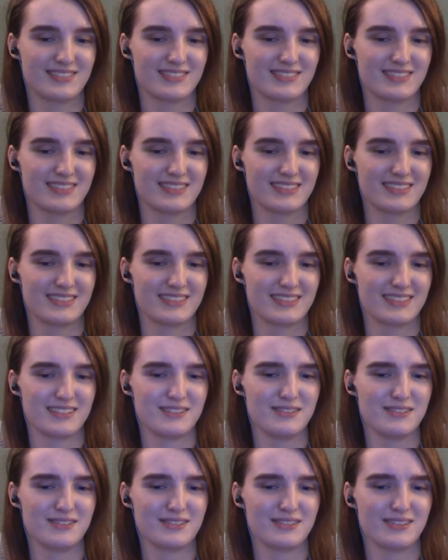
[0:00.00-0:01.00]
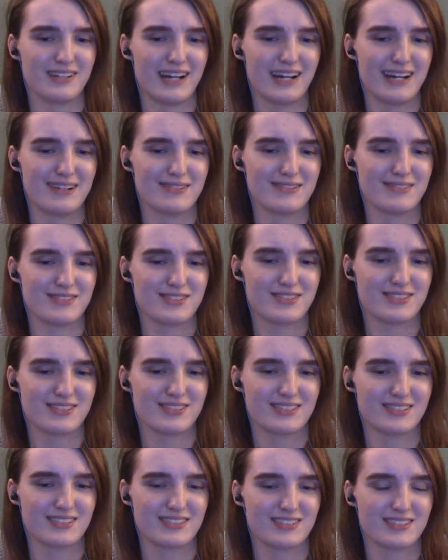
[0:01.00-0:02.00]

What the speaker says: No words are spoken by the person on screen.